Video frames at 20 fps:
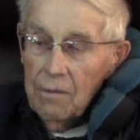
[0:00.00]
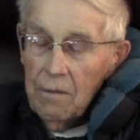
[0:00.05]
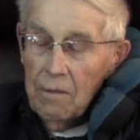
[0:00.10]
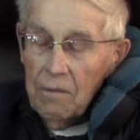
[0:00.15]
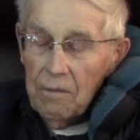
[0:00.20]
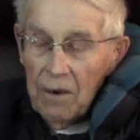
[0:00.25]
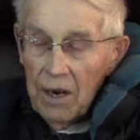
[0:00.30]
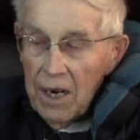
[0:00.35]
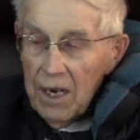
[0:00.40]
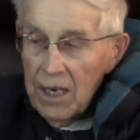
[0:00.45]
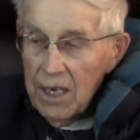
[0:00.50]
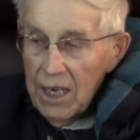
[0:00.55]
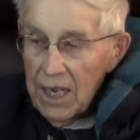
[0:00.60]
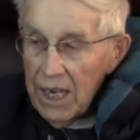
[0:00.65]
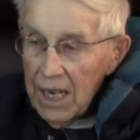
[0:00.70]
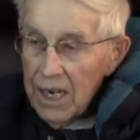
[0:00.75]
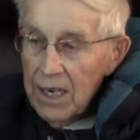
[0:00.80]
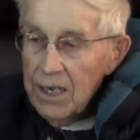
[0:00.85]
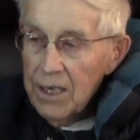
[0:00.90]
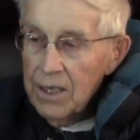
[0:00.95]
finally
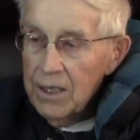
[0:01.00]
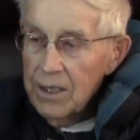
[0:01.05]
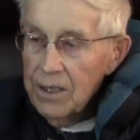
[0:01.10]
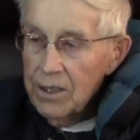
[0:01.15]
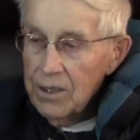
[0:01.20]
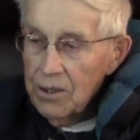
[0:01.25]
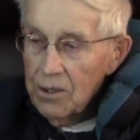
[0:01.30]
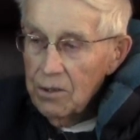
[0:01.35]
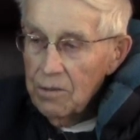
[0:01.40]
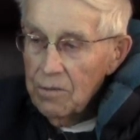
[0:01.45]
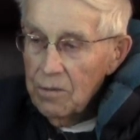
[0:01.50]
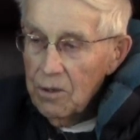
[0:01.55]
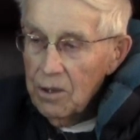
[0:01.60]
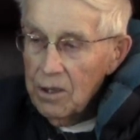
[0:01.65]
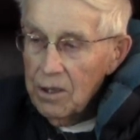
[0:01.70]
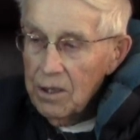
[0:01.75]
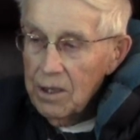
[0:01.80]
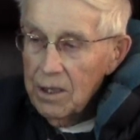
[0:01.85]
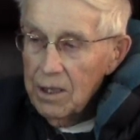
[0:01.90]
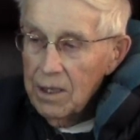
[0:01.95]
ended and so
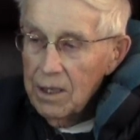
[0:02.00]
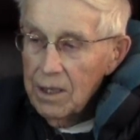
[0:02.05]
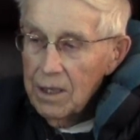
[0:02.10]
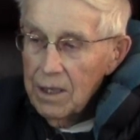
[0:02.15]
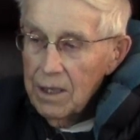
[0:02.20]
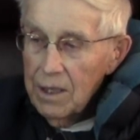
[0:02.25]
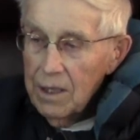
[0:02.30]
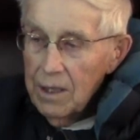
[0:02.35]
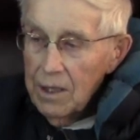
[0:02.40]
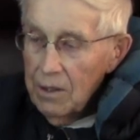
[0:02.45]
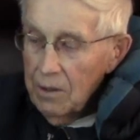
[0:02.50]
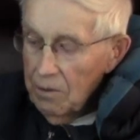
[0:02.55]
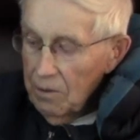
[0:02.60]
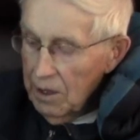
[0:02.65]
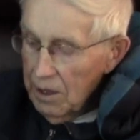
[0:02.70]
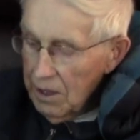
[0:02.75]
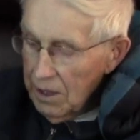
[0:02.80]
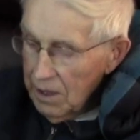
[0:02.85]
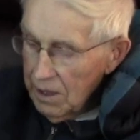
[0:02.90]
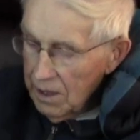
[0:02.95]
forth,
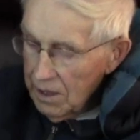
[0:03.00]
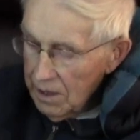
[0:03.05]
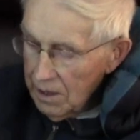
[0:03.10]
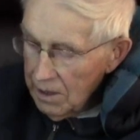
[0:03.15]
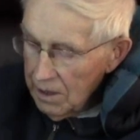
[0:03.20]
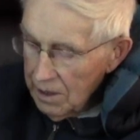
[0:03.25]
it